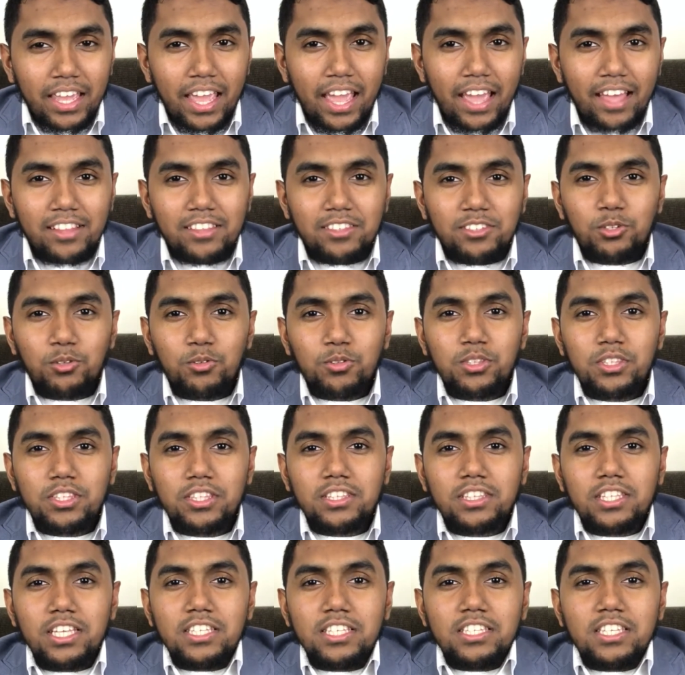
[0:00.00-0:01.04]
And so
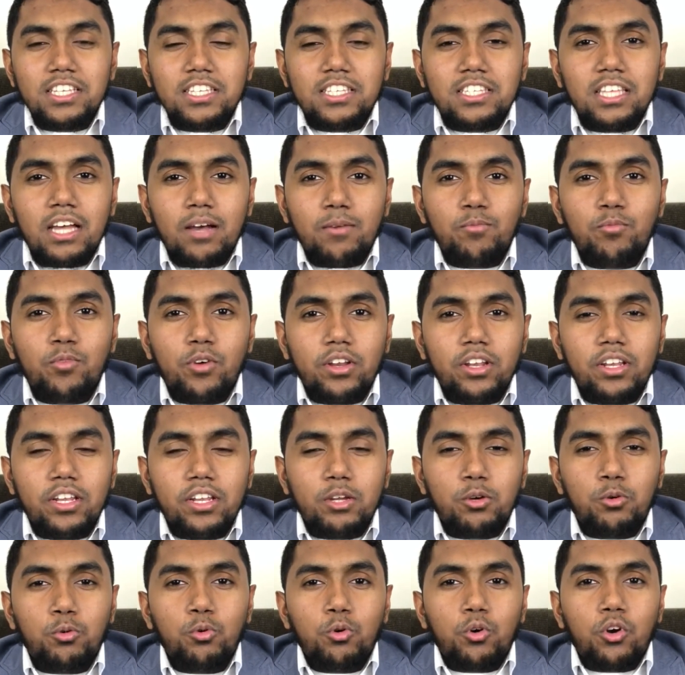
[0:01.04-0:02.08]
this is someone
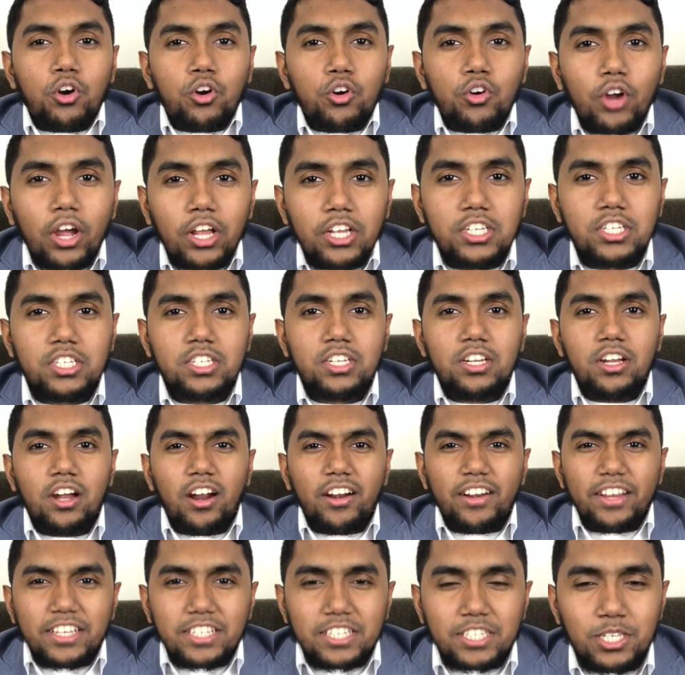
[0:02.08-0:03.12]
who crushed
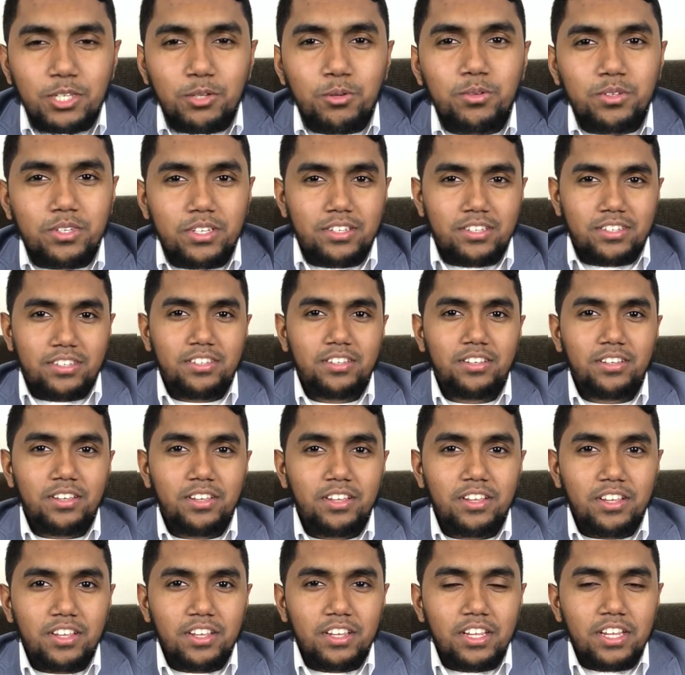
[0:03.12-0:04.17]
her excuses.
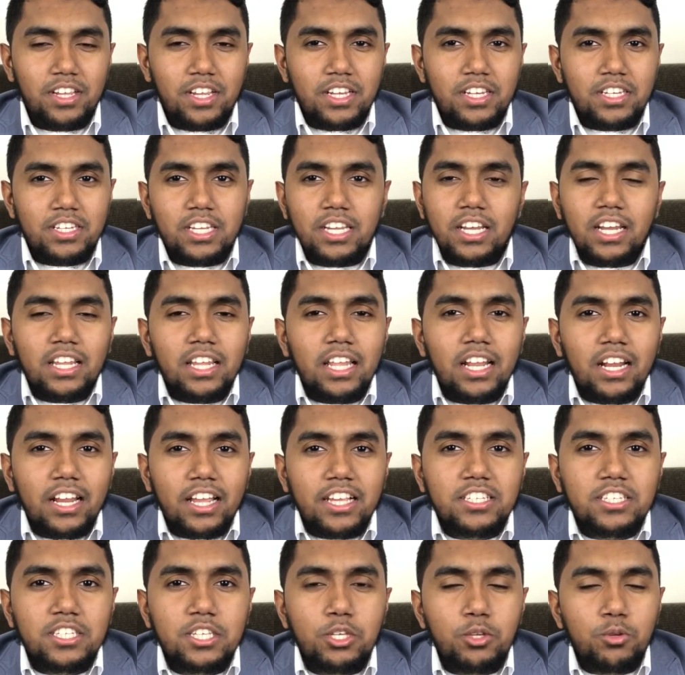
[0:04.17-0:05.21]
She didn't let her
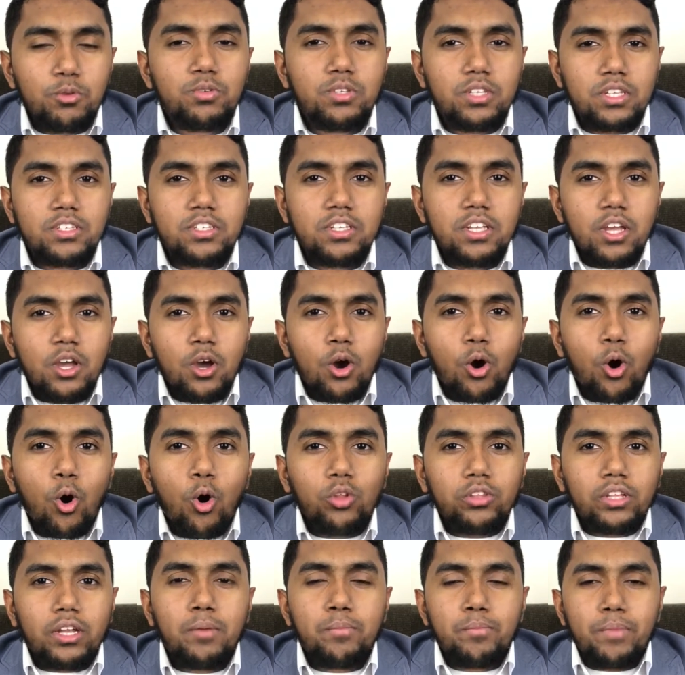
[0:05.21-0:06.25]
excuses
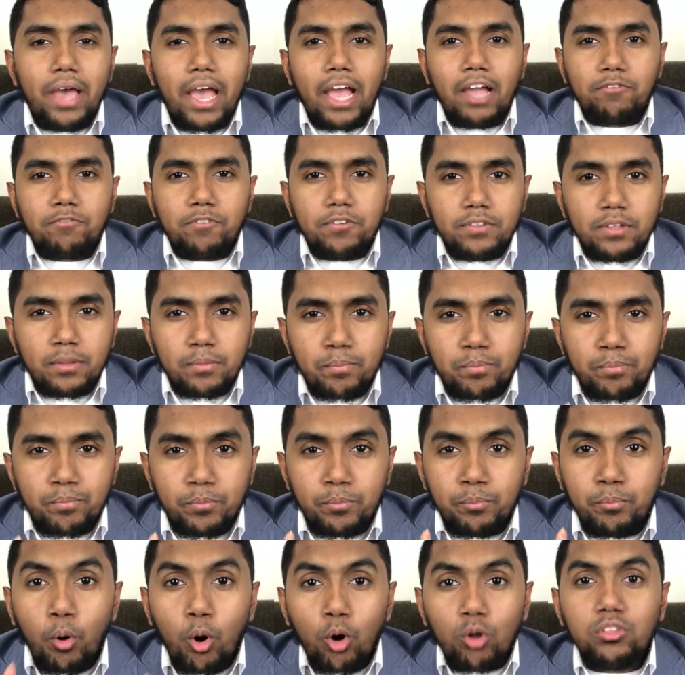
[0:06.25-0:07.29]
hold her back from the
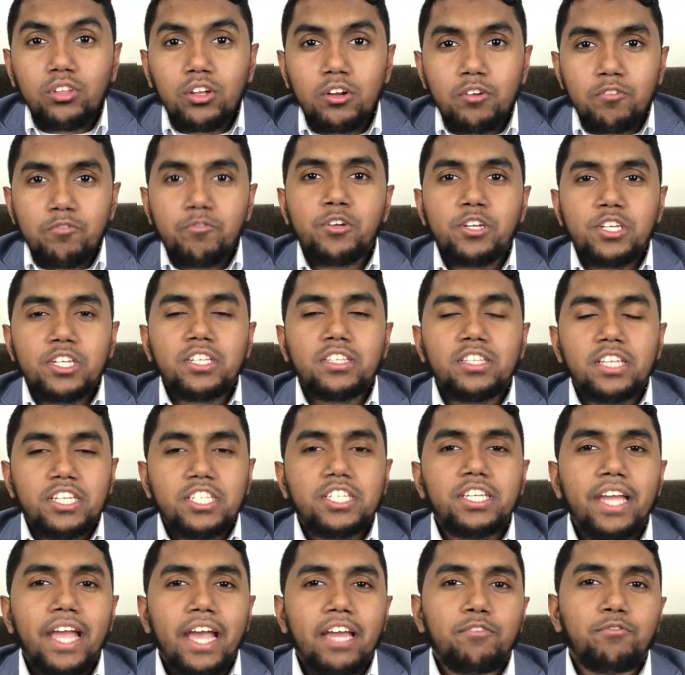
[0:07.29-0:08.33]
bolder vision that
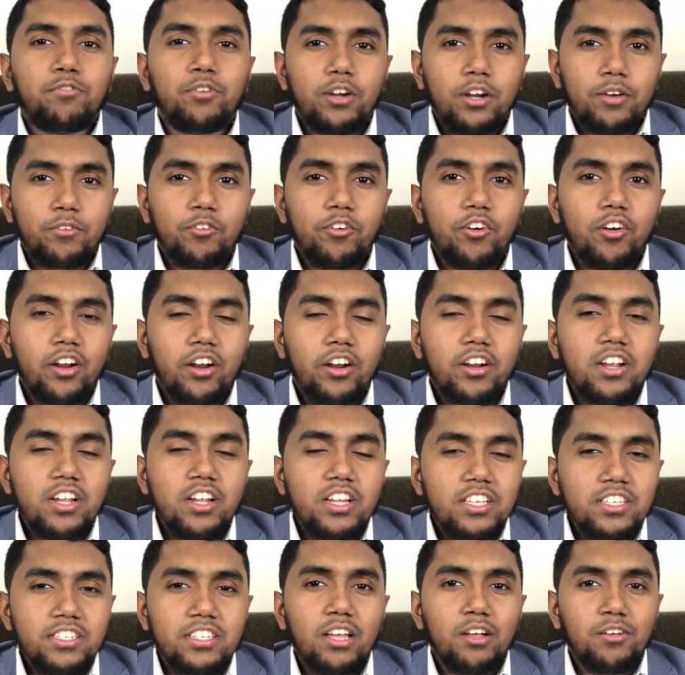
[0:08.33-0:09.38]
she had for
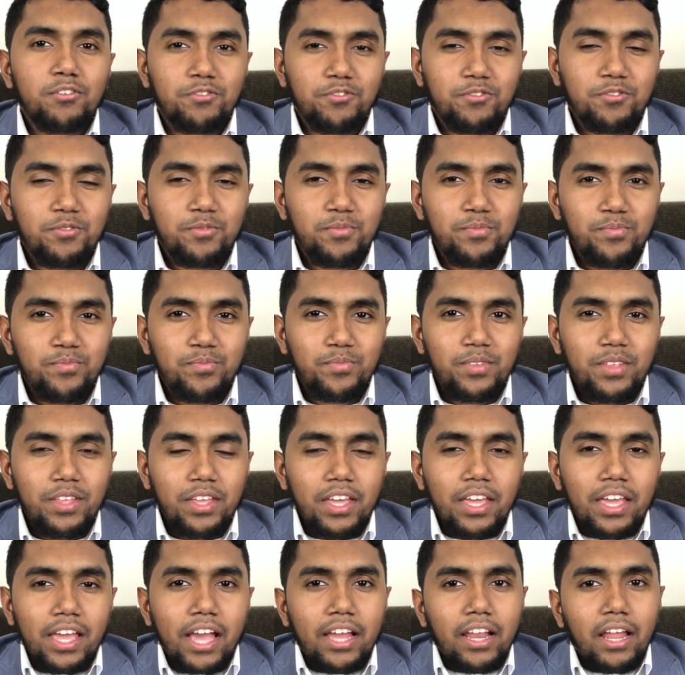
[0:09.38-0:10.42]
herself.
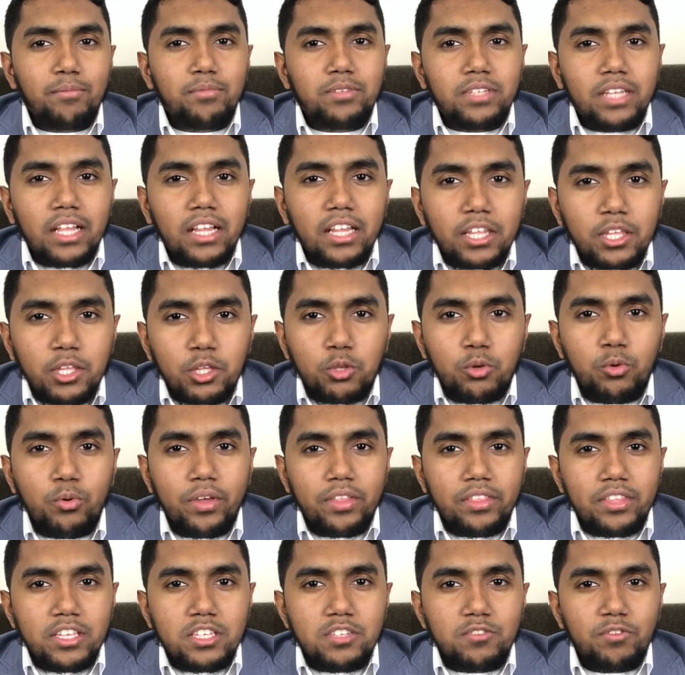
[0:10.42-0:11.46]
And I'm telling you
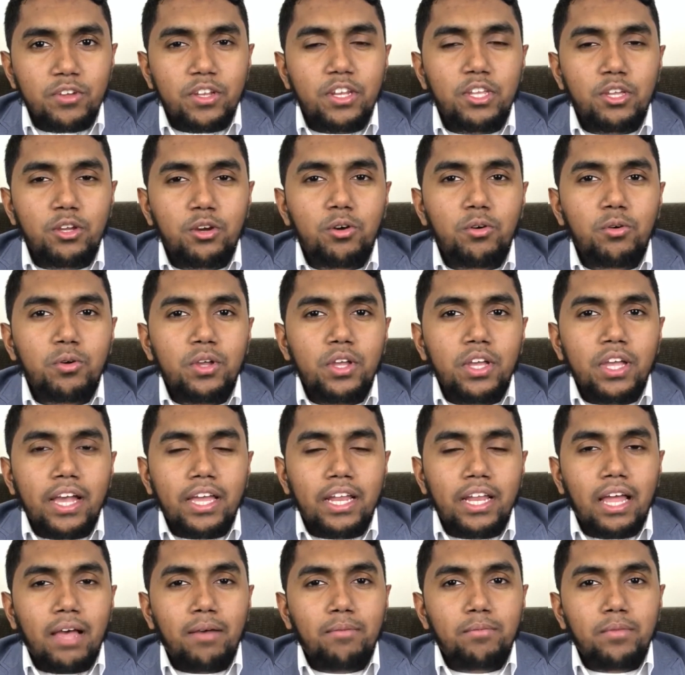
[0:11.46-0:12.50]
in this video,
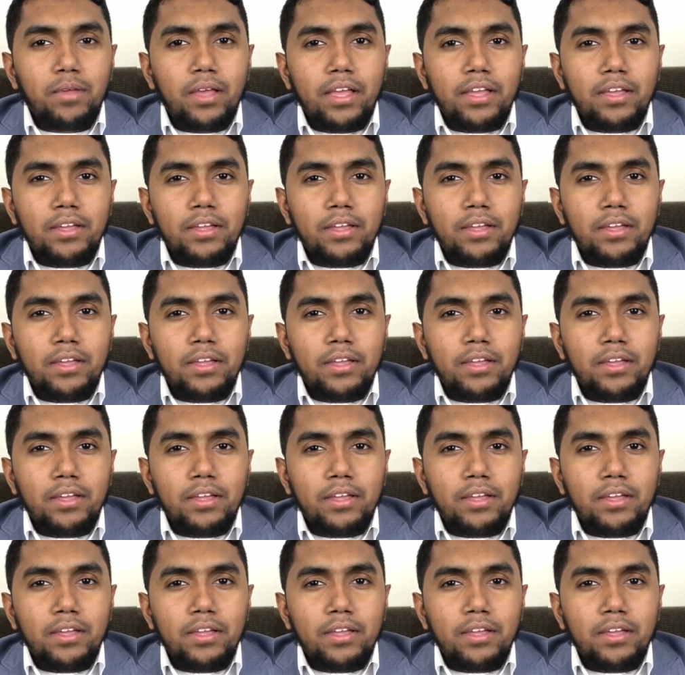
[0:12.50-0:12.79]
and I'm